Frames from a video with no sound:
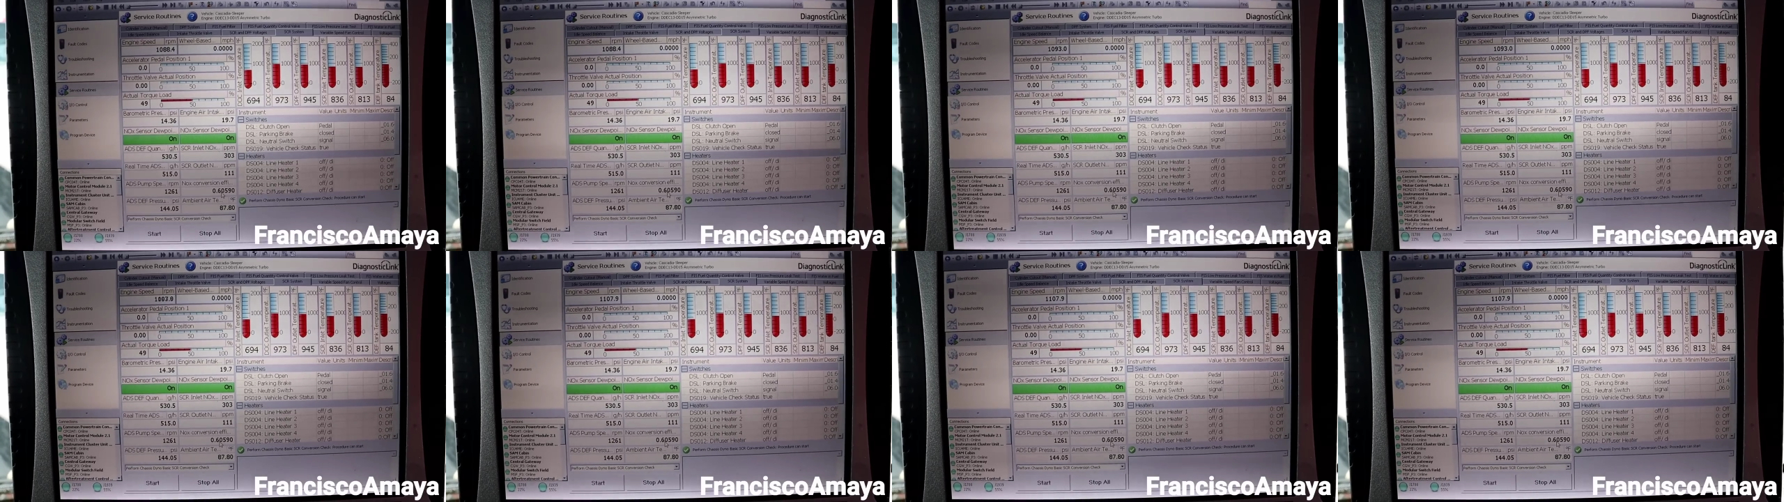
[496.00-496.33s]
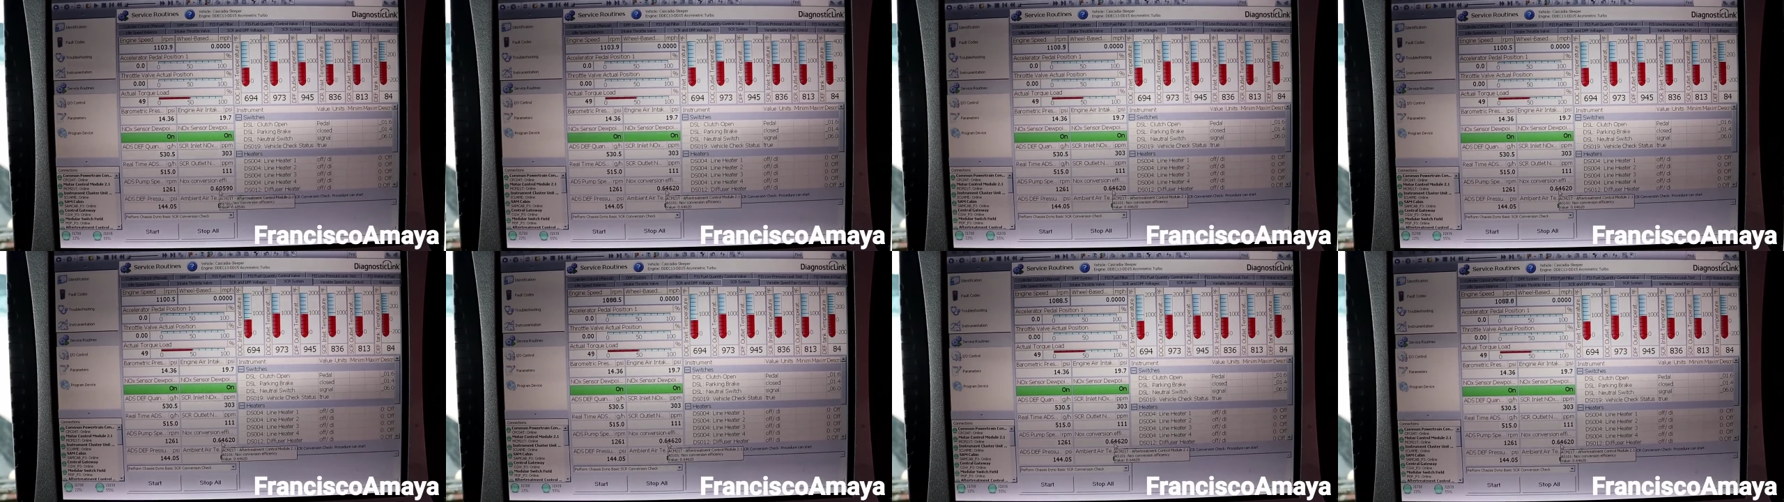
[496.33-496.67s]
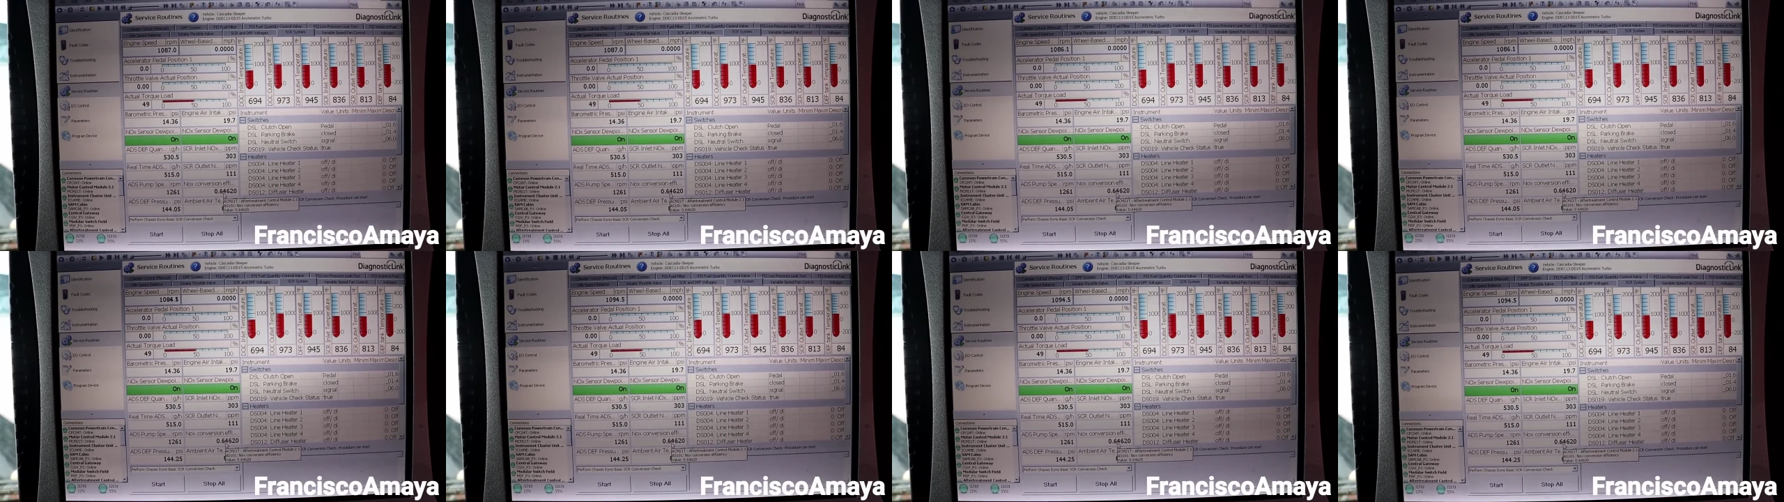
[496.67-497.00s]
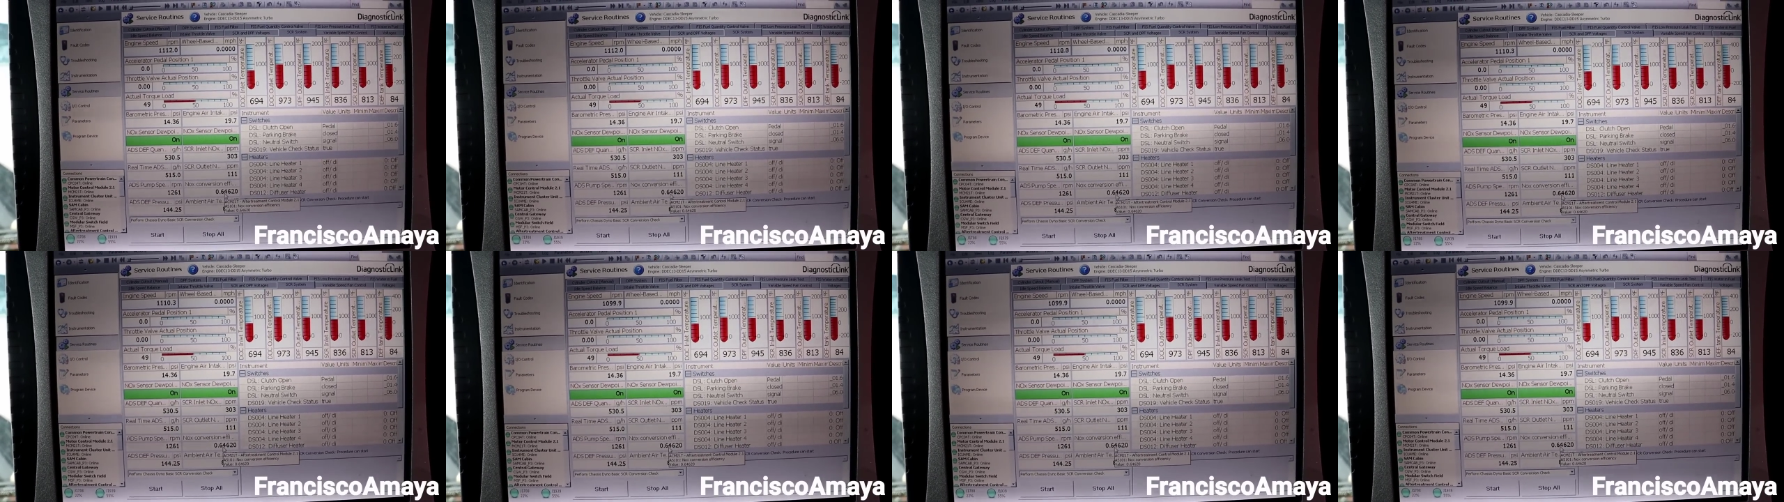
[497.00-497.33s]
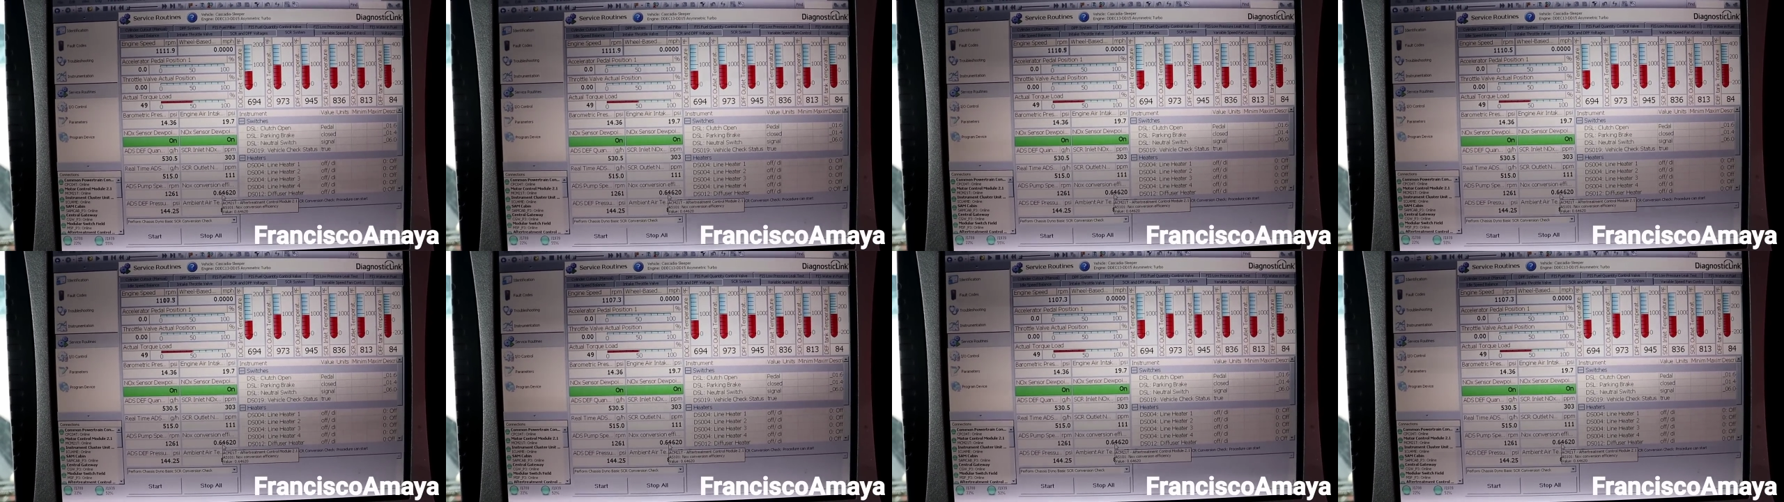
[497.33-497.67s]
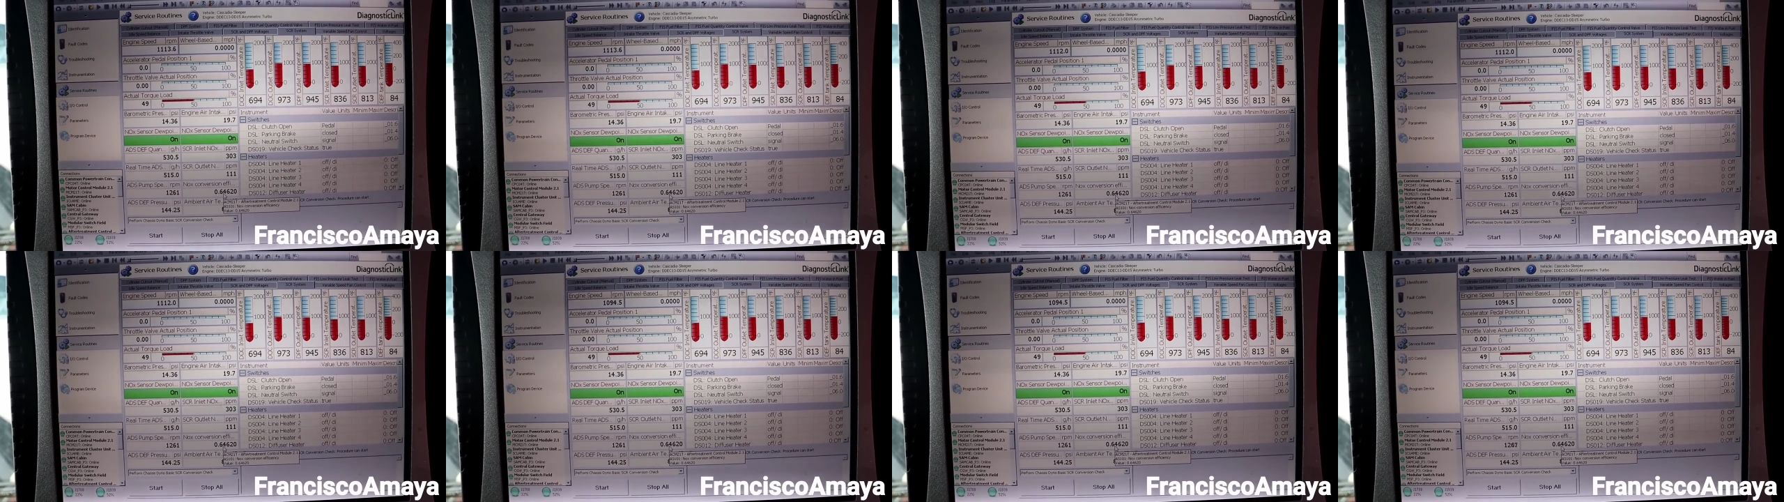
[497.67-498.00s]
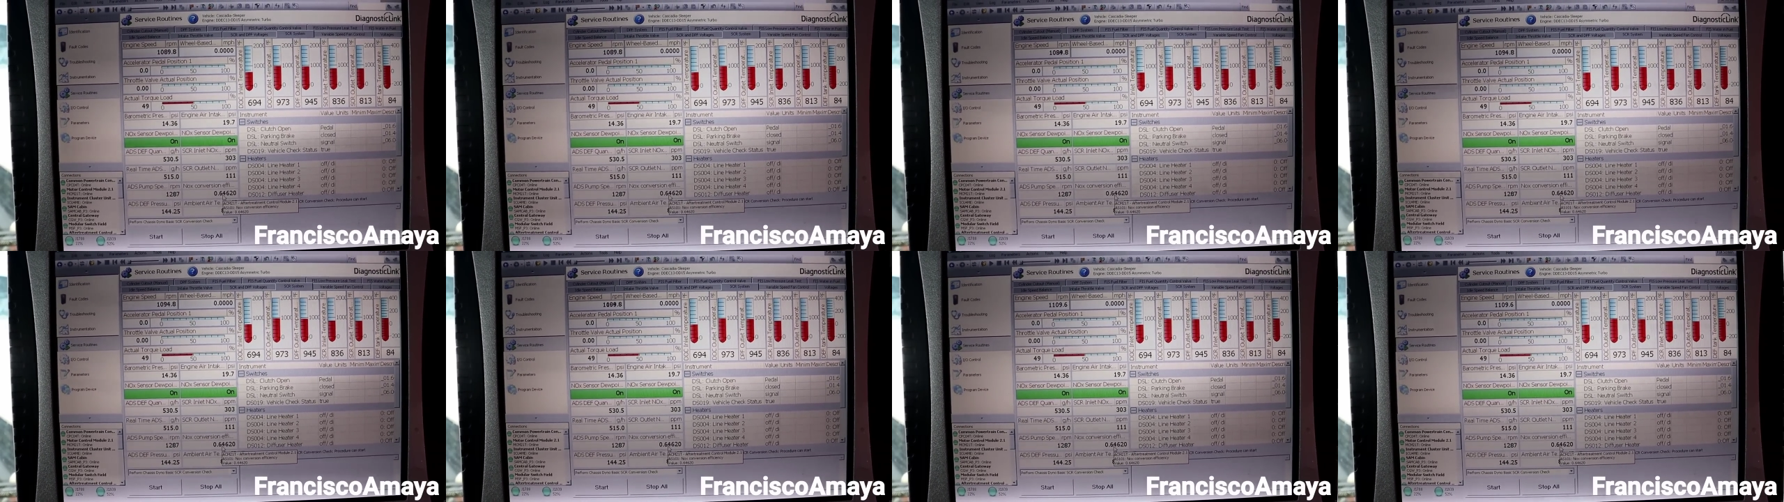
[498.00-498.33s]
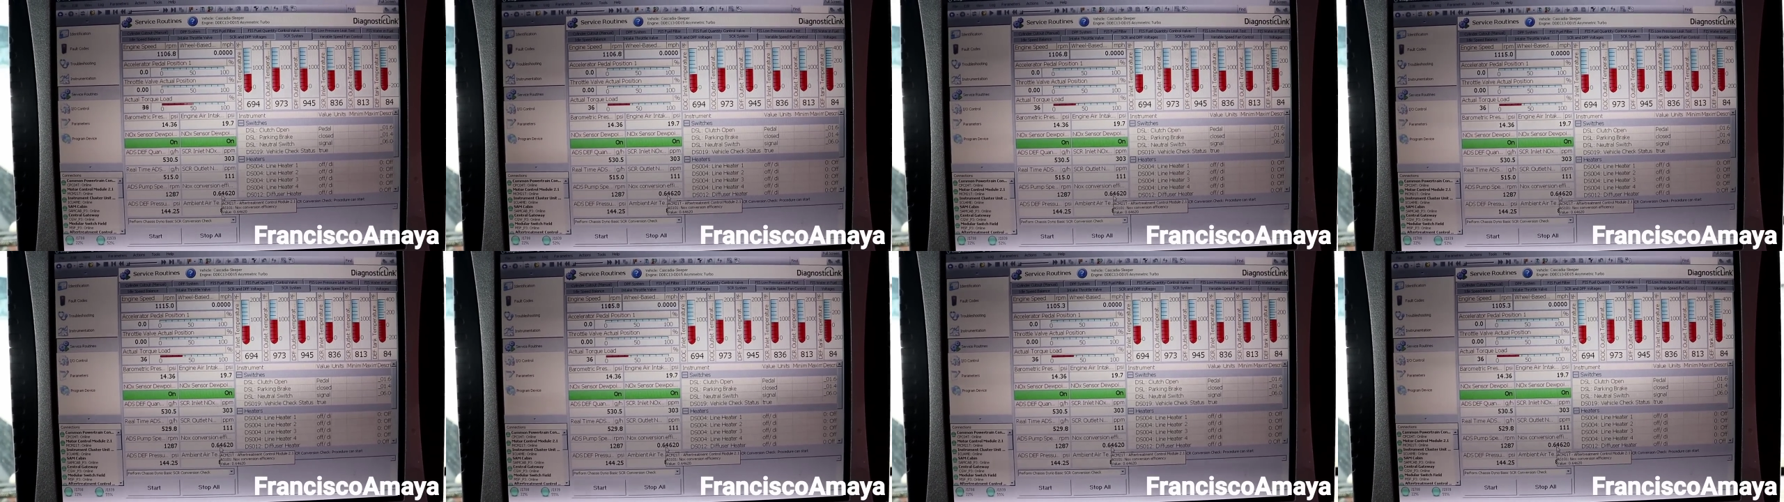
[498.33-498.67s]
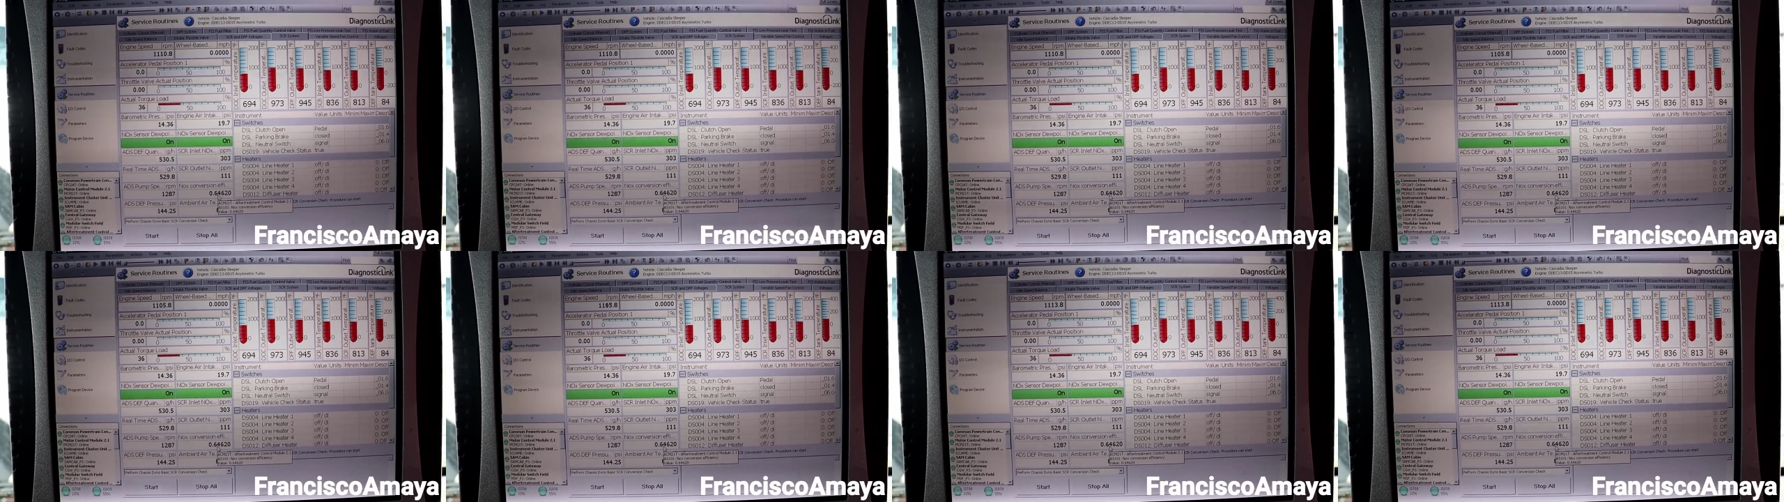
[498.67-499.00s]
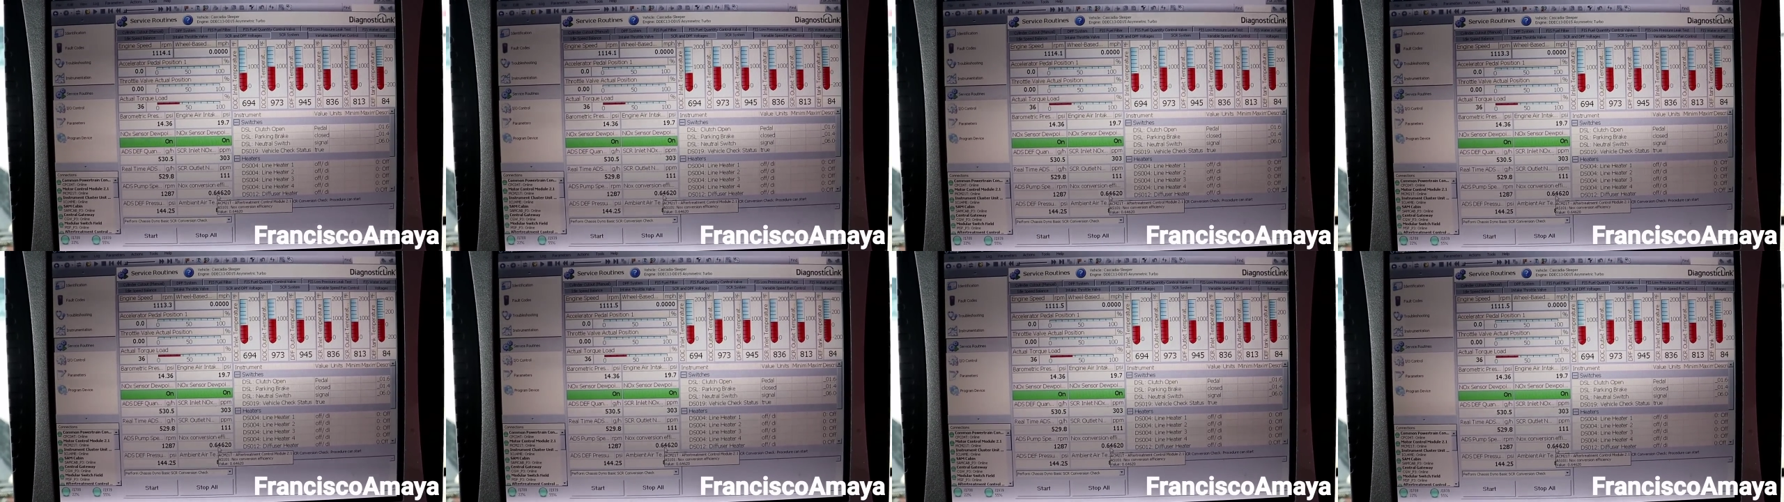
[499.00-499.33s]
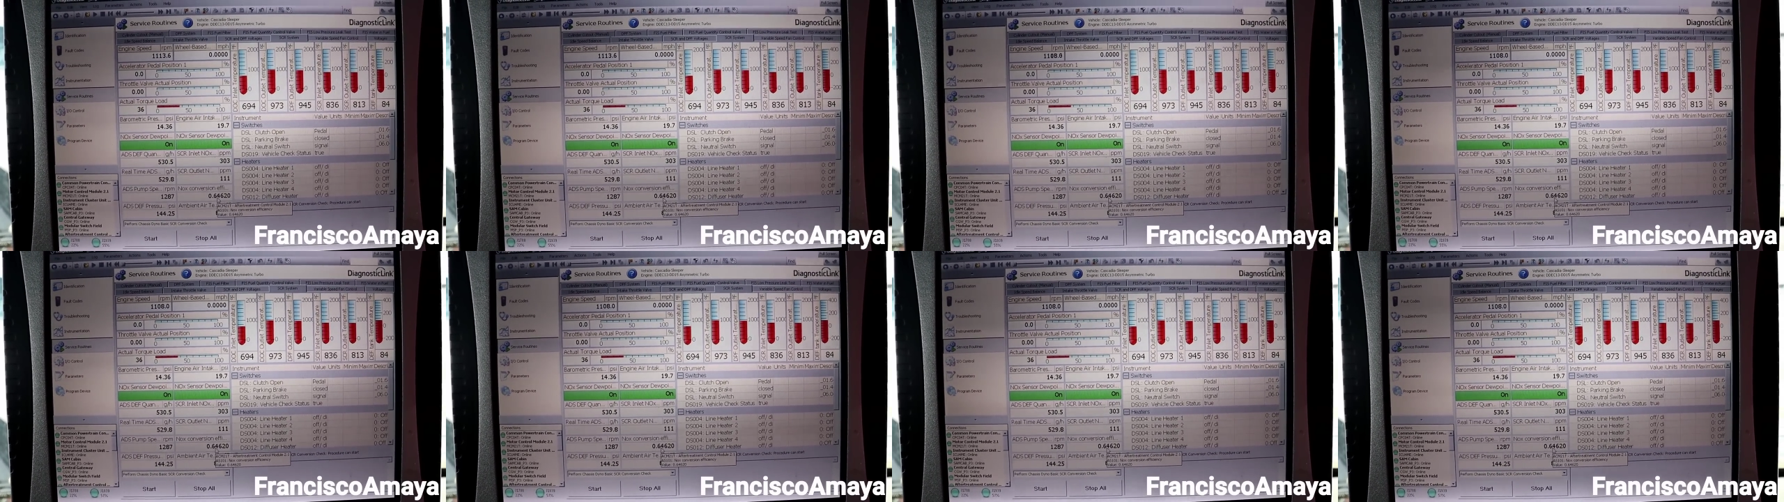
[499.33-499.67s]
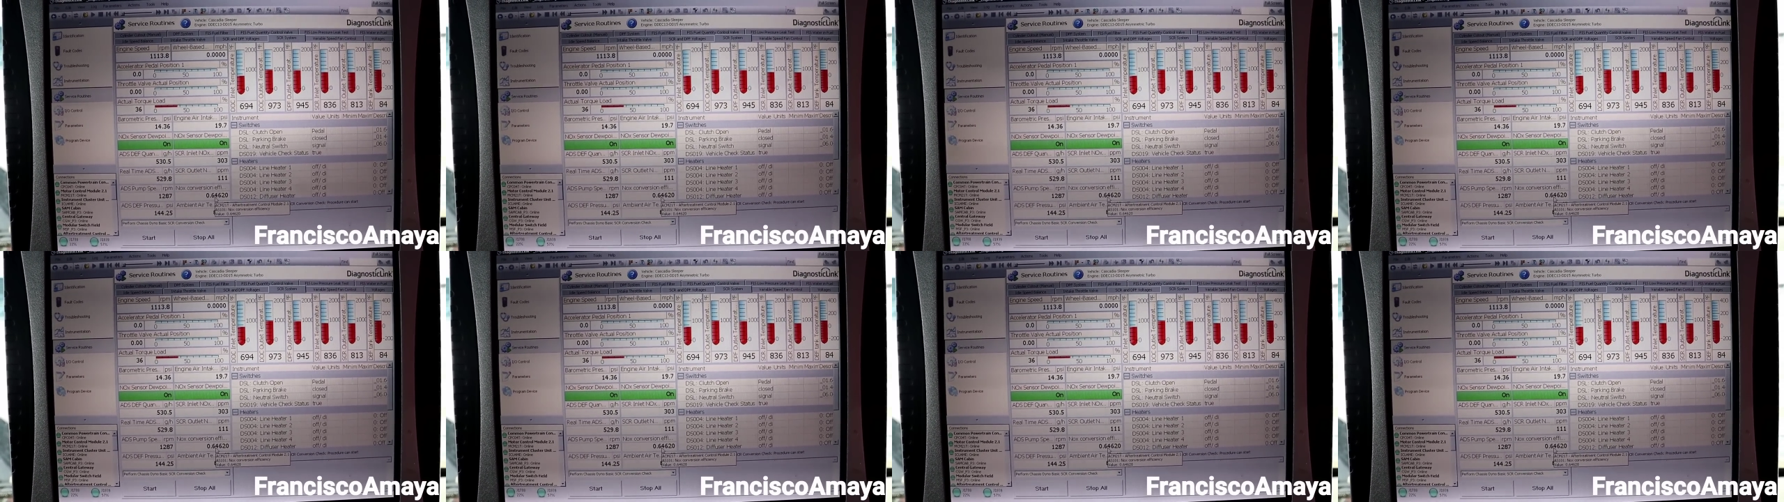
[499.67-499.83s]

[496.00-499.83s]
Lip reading: (no speaker visible)